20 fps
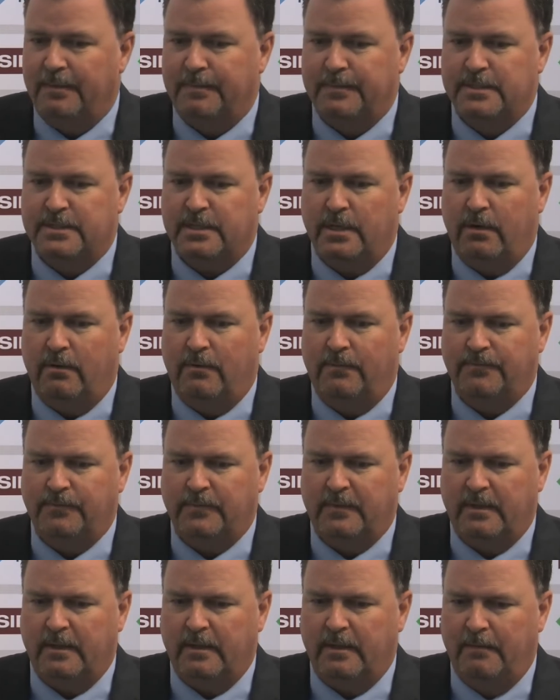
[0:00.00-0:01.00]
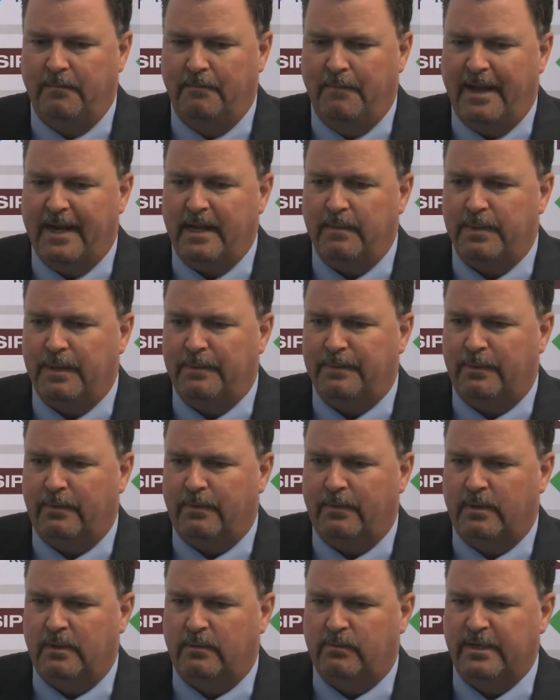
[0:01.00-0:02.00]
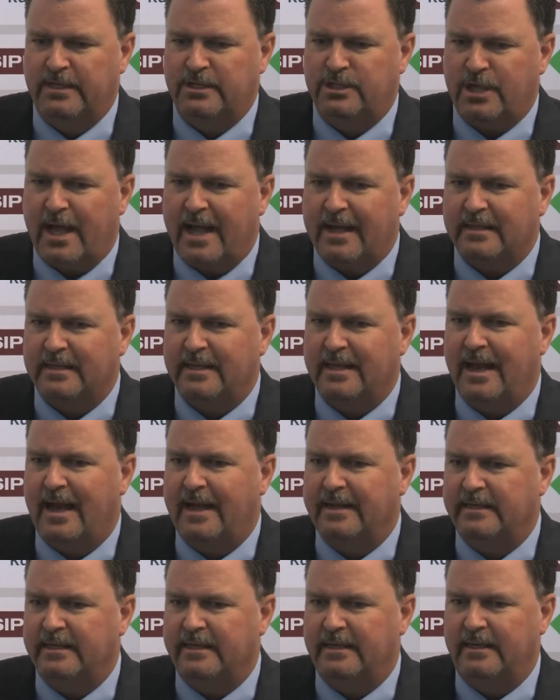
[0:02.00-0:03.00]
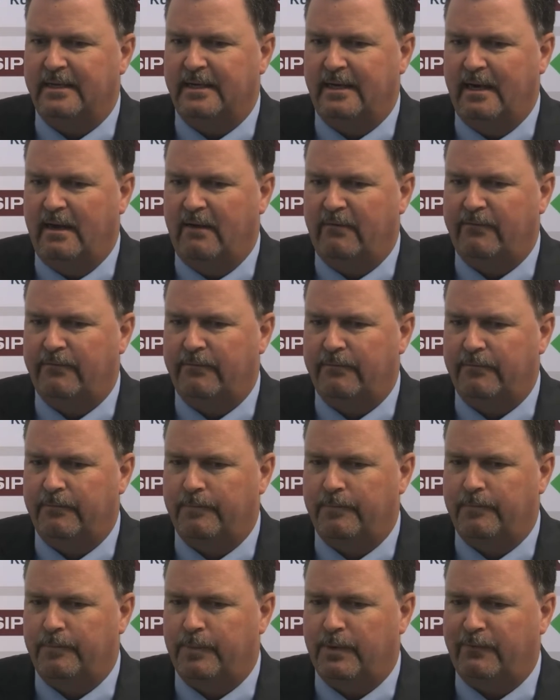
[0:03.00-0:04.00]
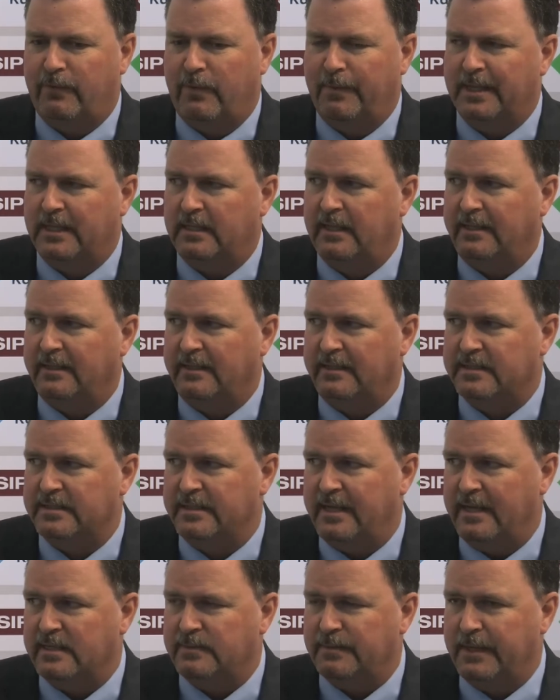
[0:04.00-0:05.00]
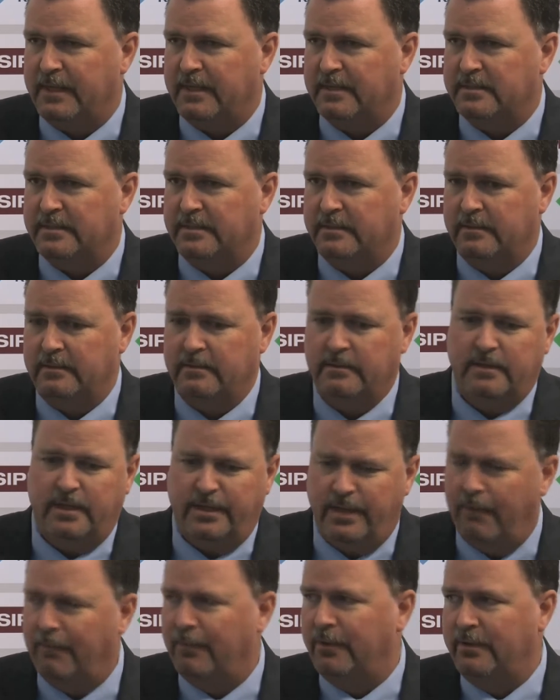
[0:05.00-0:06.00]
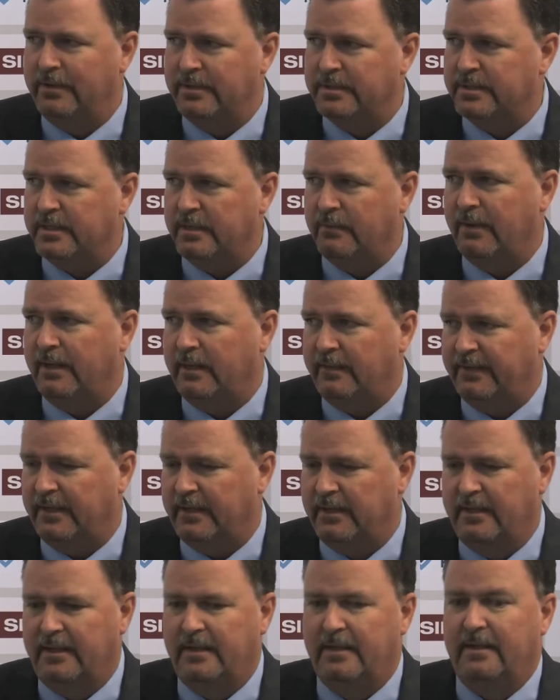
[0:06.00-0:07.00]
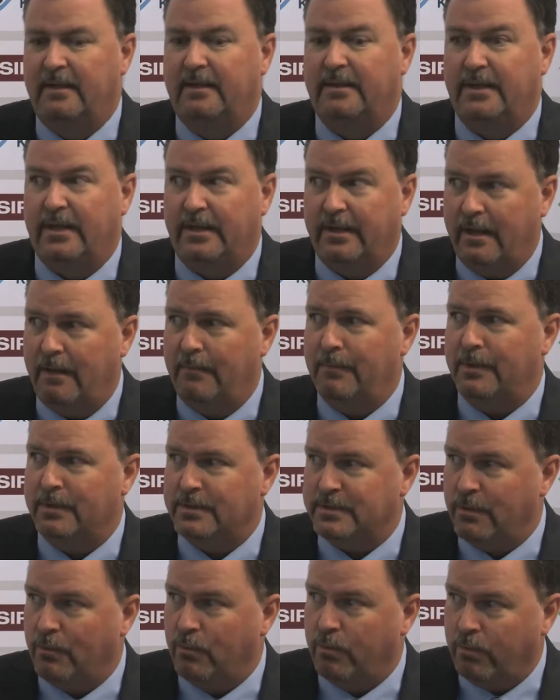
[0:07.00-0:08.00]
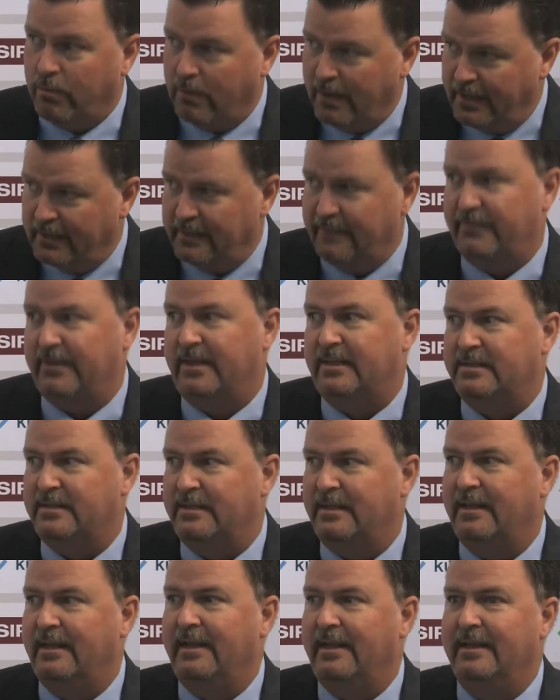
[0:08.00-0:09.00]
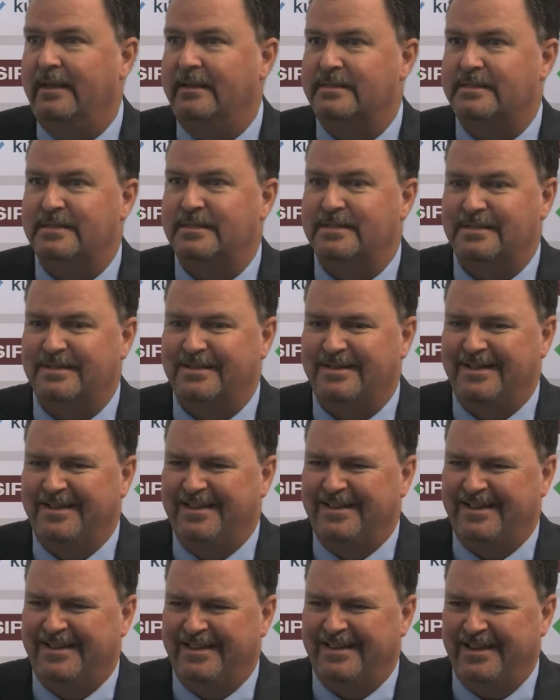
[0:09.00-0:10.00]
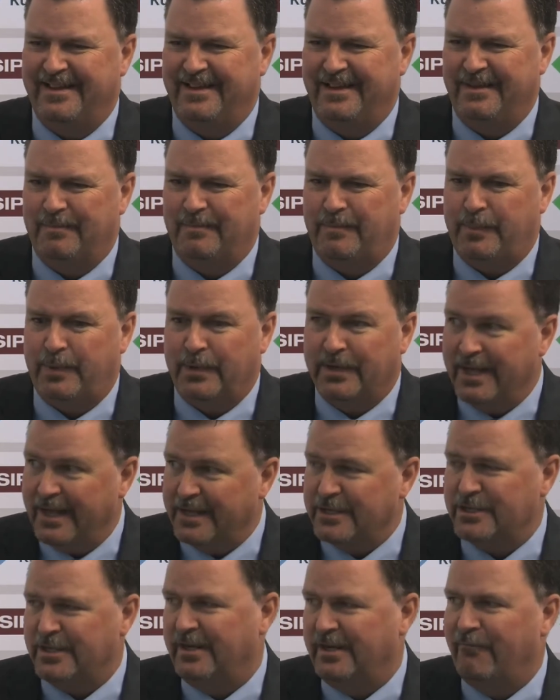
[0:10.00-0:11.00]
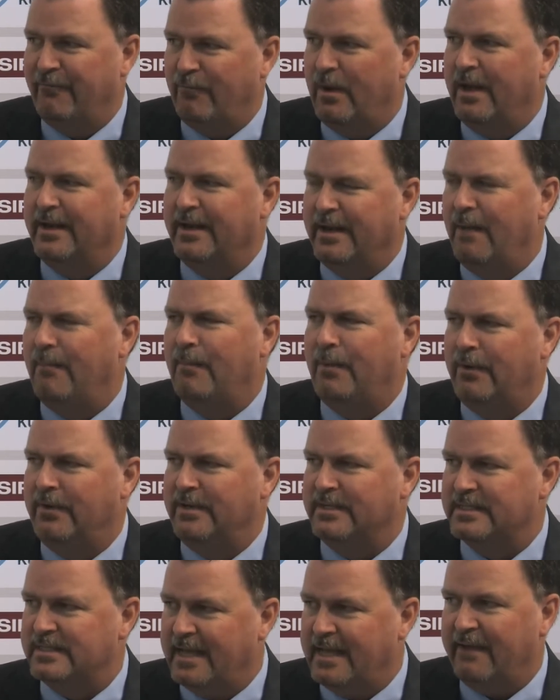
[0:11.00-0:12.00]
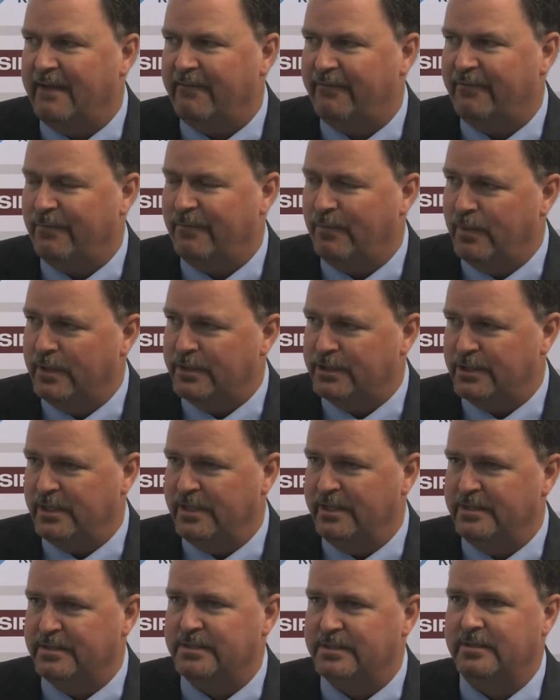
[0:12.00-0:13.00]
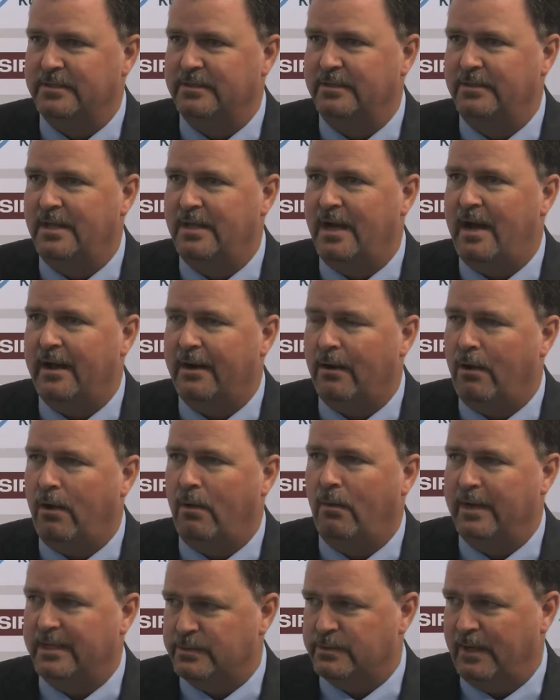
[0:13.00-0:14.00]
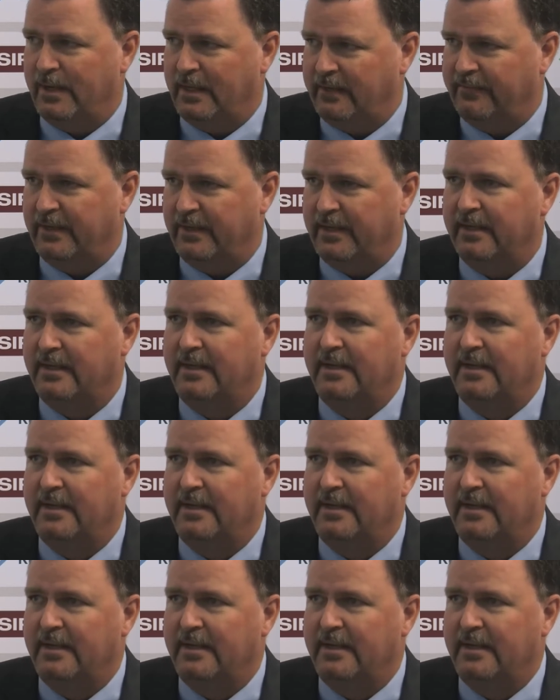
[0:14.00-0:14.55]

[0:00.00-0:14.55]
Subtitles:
So many people will reject the idea of performing cleanliness tests because the number is irrelevant. The number's relevant. It's the prediction of what number is safe, which is not always relevant.